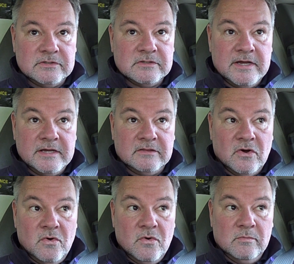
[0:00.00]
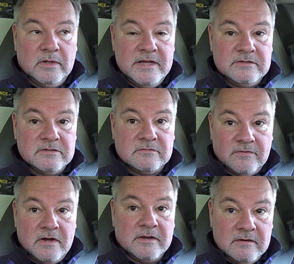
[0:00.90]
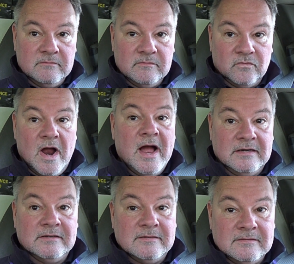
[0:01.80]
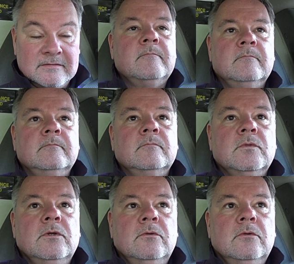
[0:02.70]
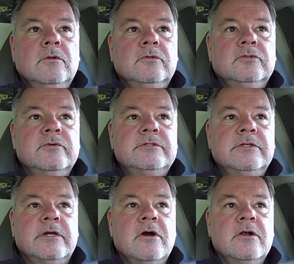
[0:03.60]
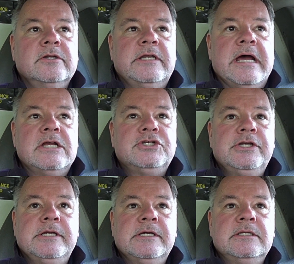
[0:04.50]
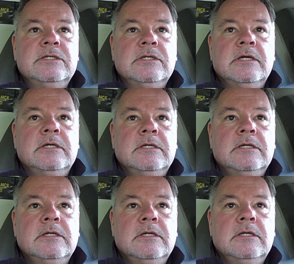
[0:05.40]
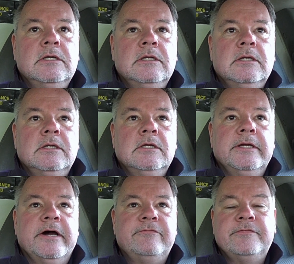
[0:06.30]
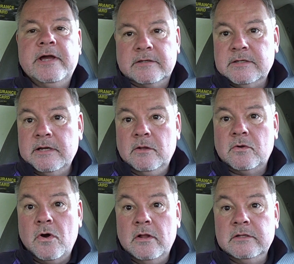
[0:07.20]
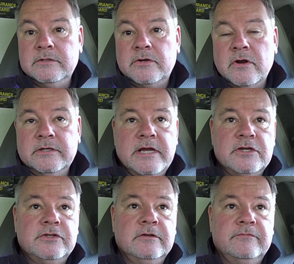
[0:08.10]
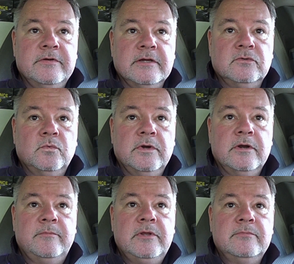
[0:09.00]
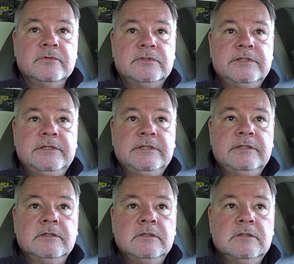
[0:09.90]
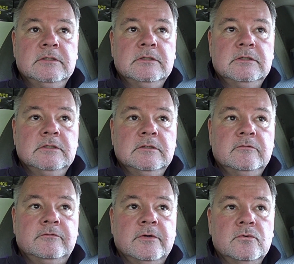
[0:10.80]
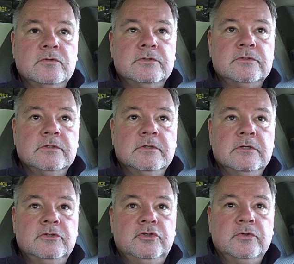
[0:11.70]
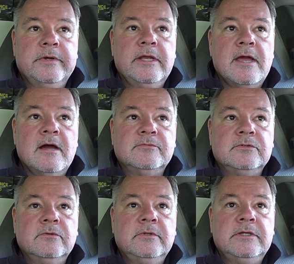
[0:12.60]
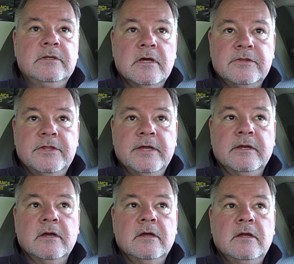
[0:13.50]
It's like the whole place is fucking rotten. So it's the Kardashian effect, I'll call it. The Kardashian effect, where people see folks doing absolutely nothing